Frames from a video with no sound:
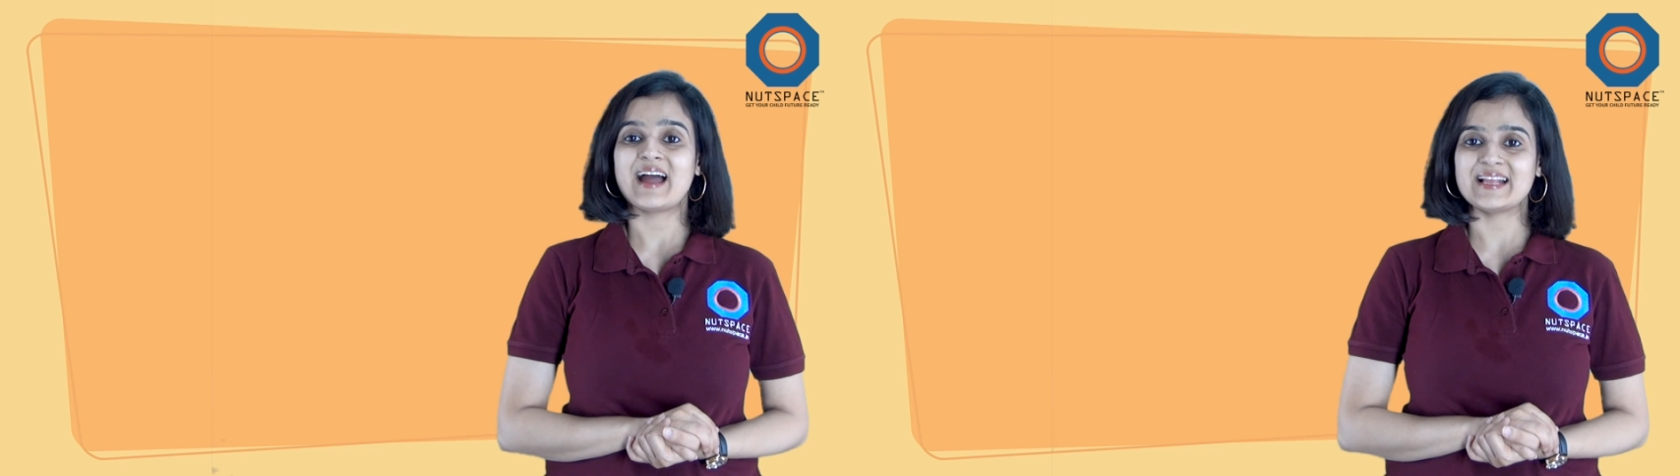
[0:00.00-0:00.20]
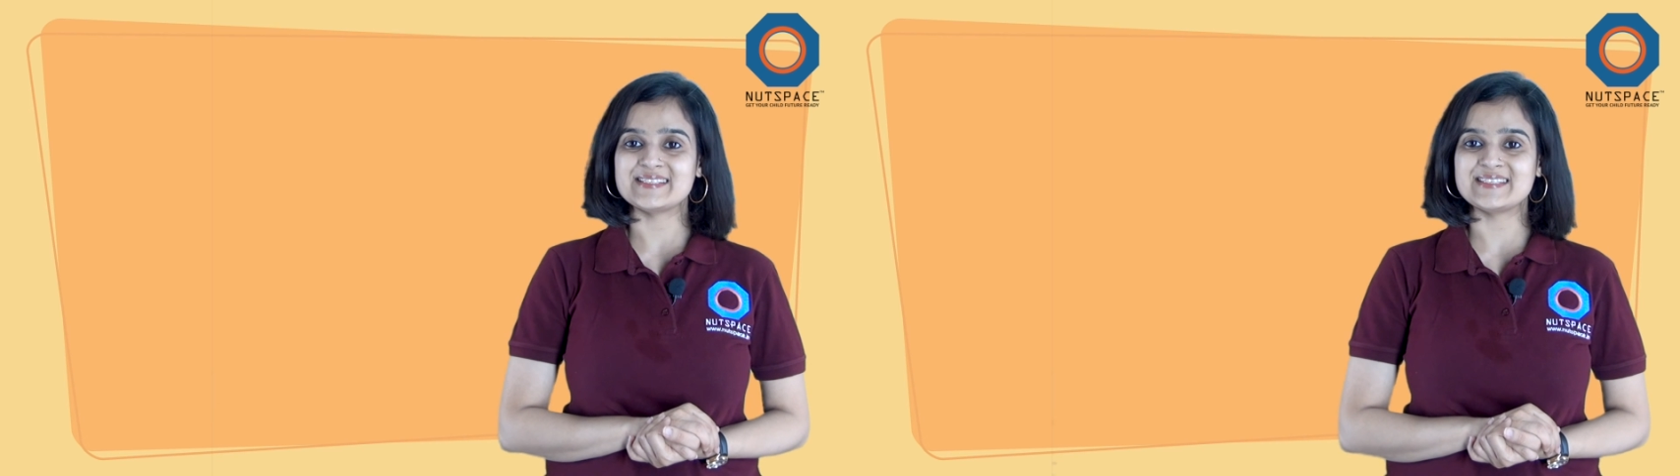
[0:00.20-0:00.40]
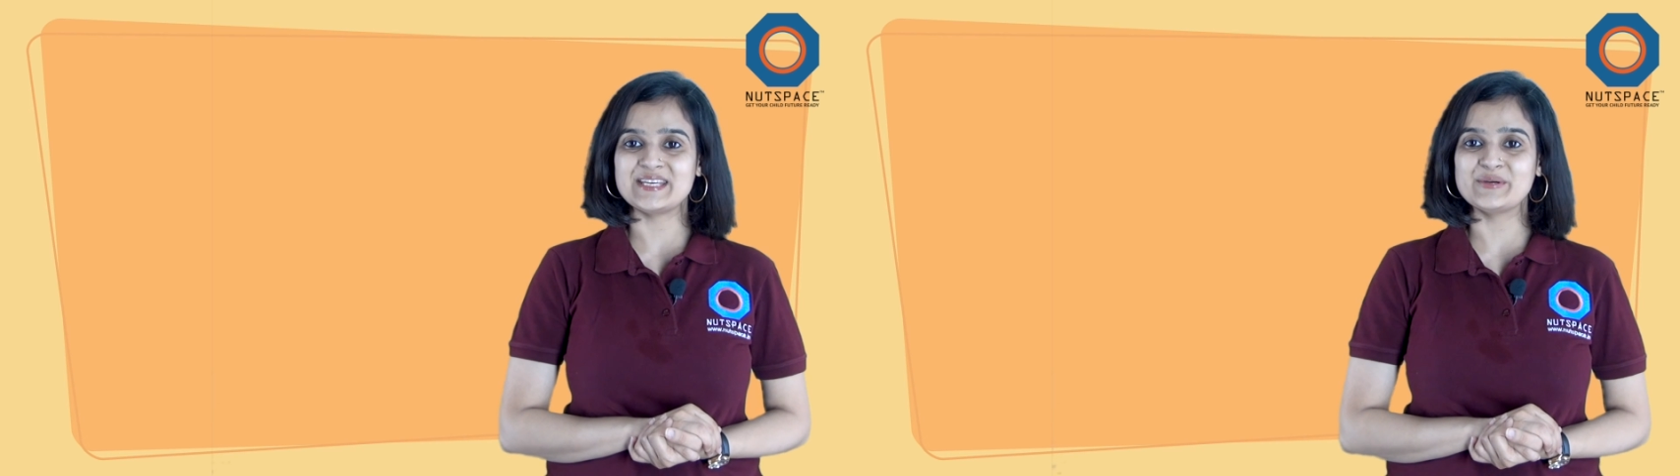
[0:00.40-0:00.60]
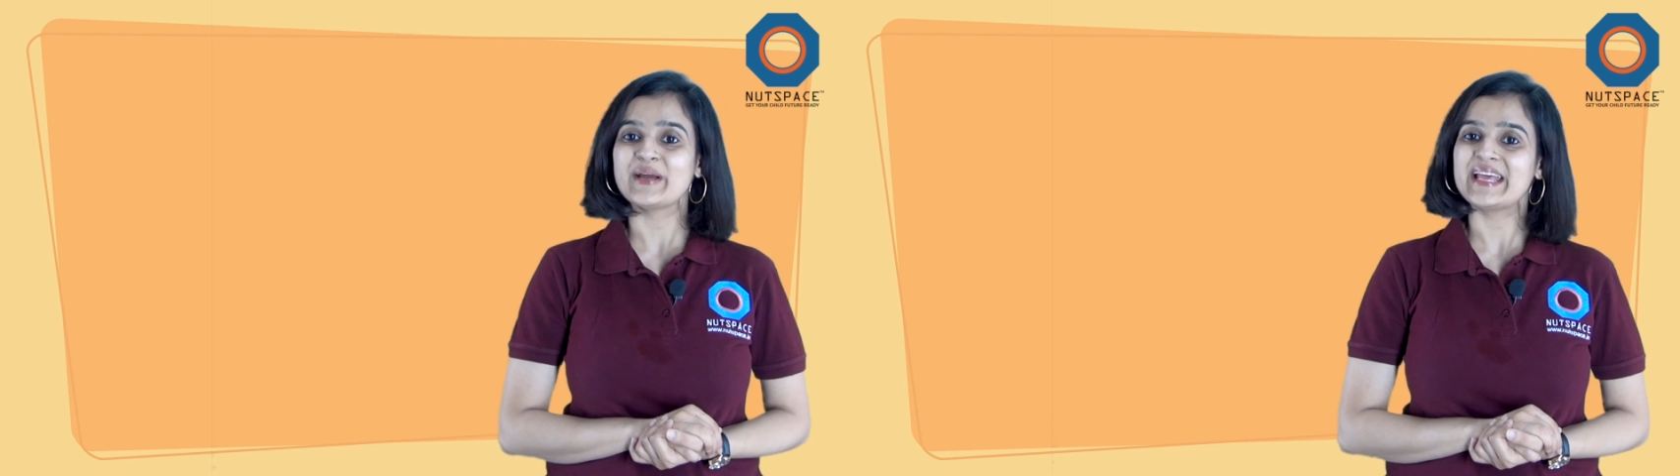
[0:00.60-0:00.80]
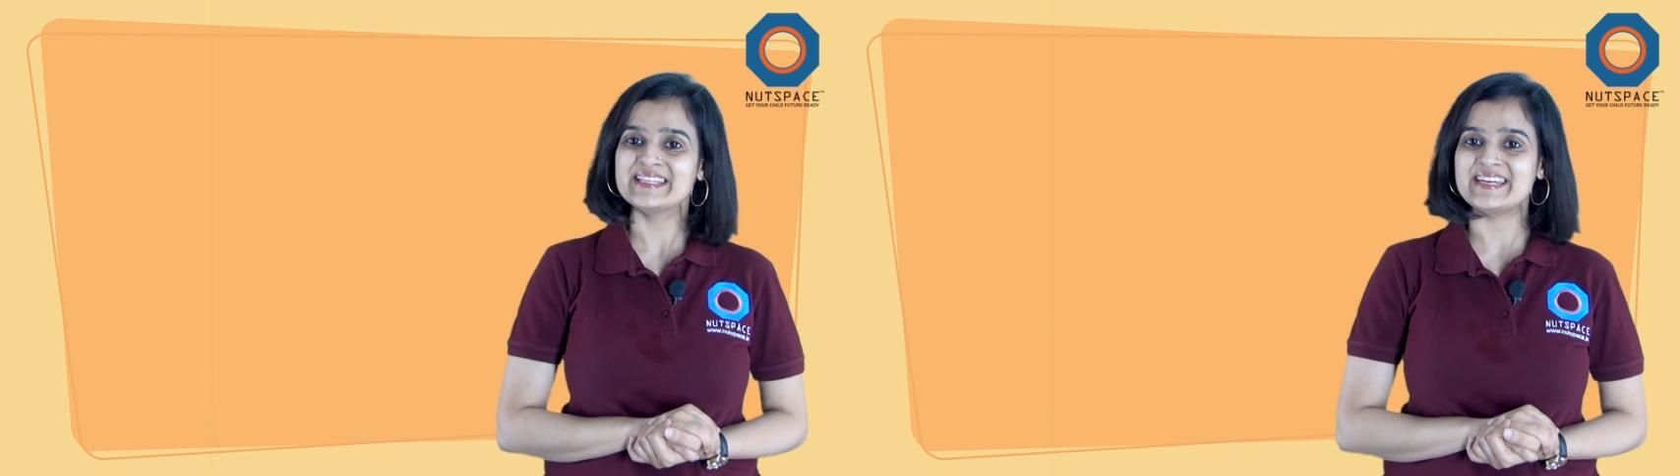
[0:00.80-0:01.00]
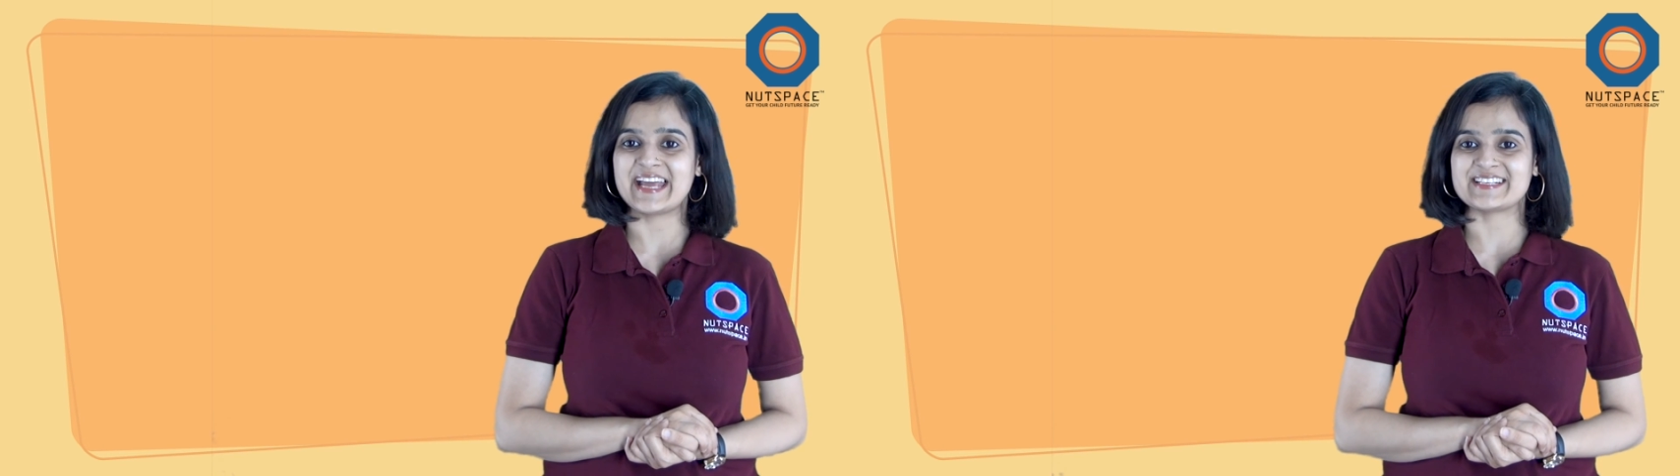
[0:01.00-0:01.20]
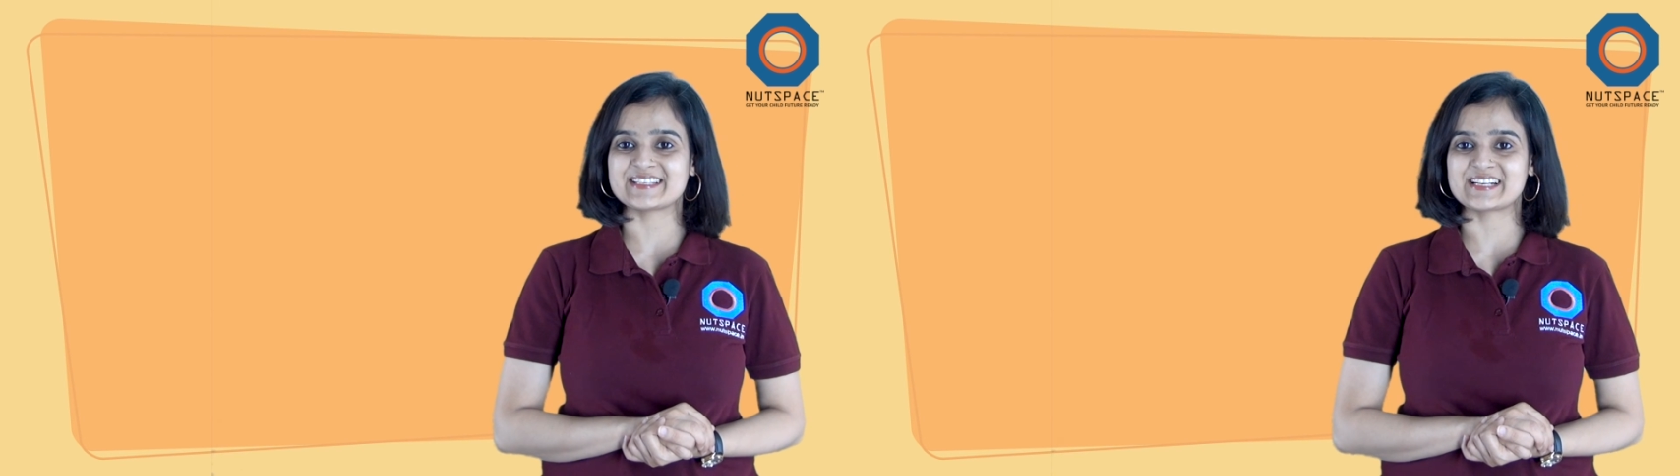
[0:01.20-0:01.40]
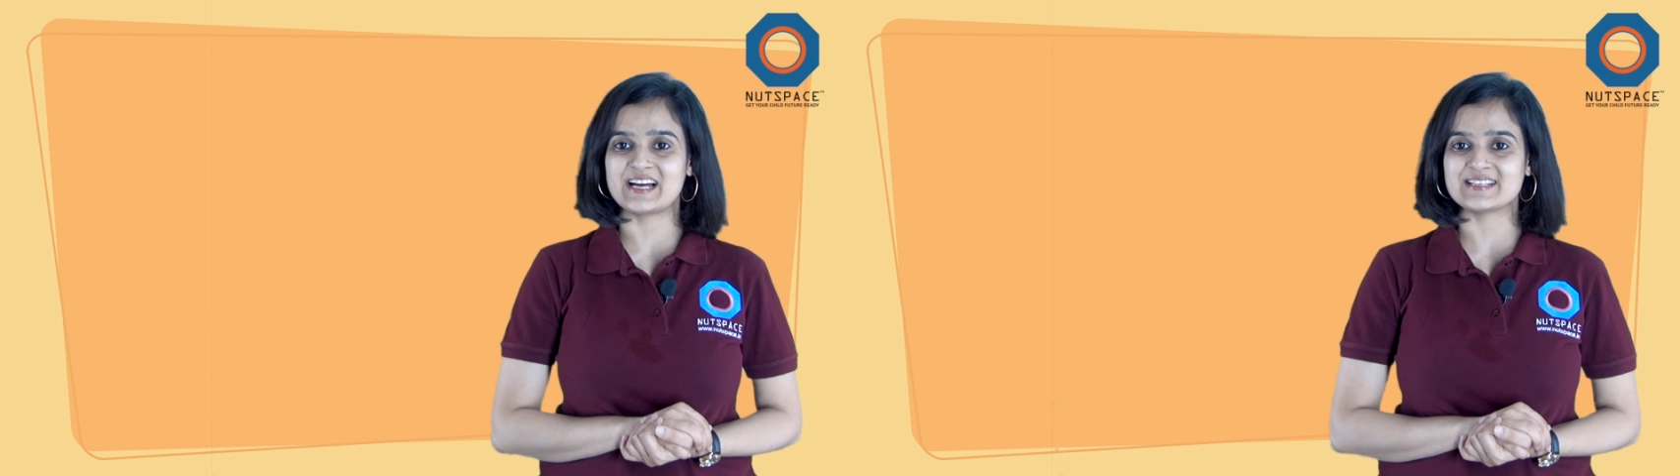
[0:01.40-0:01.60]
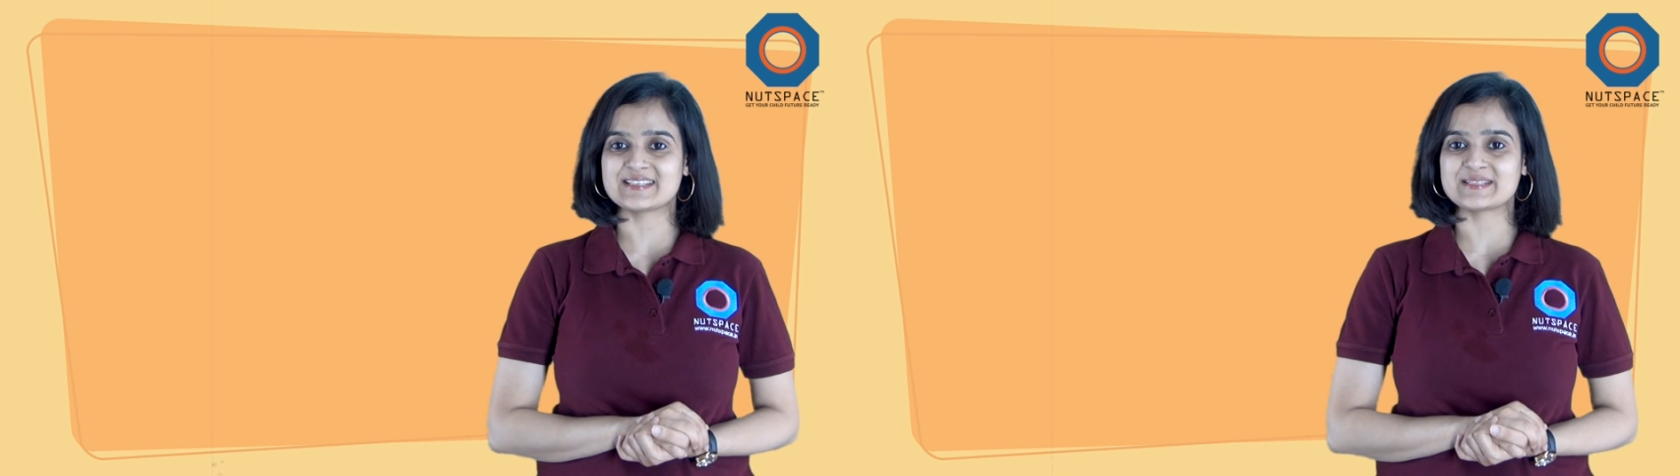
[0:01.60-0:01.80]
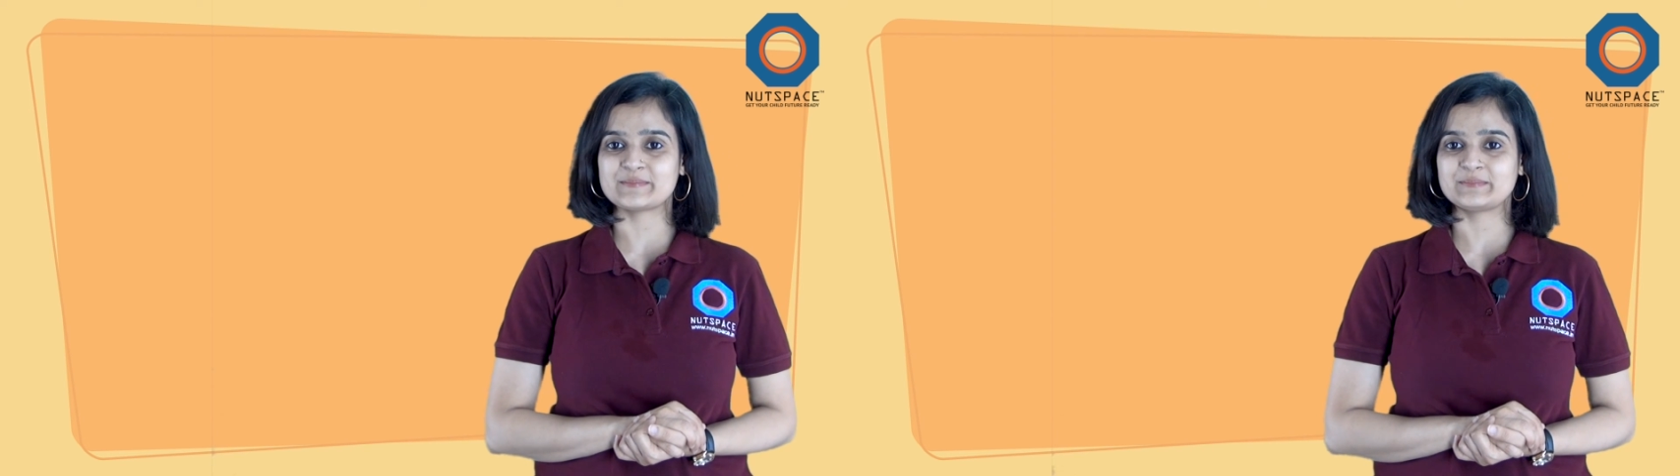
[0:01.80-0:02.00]
I'll see you in the next
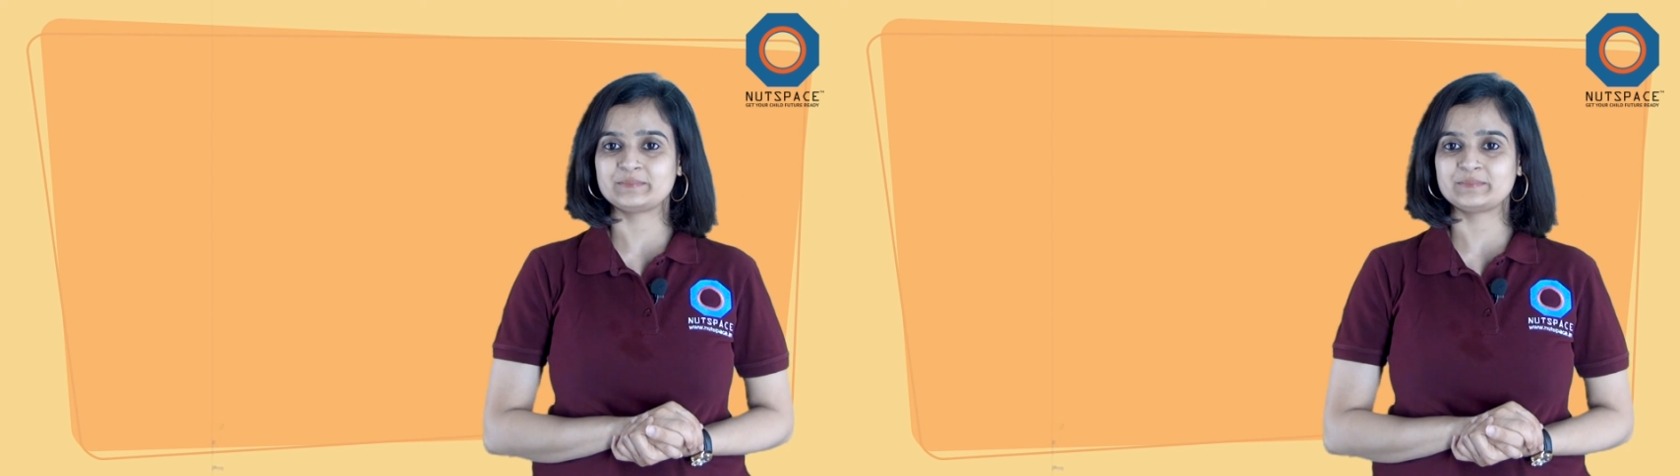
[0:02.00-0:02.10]
class.